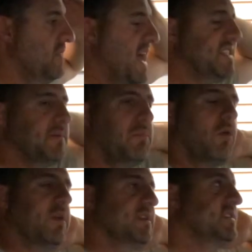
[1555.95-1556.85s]
That's
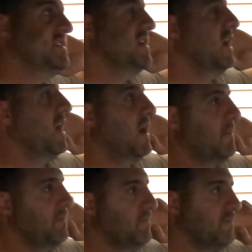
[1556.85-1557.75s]
important
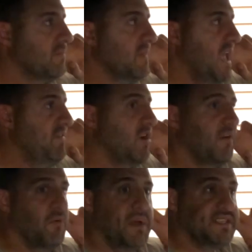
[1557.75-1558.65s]
if you're
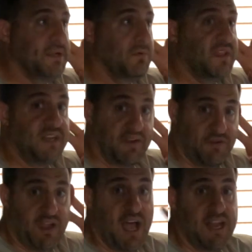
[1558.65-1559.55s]
ever messing with a
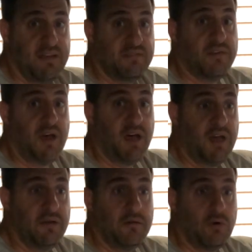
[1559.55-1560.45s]
different kind of
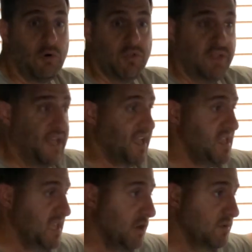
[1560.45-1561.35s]
Holden, like a
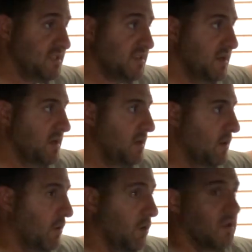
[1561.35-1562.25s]
Ute,
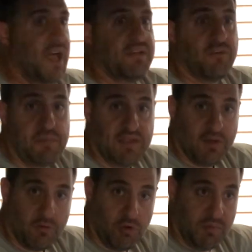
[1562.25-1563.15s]
or like for me, the
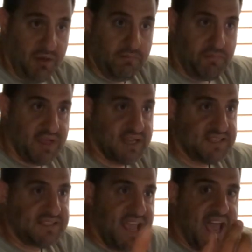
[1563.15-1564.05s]
Crewman,
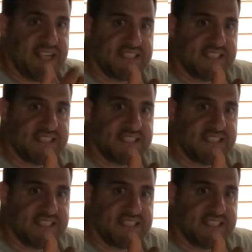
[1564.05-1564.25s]
because they had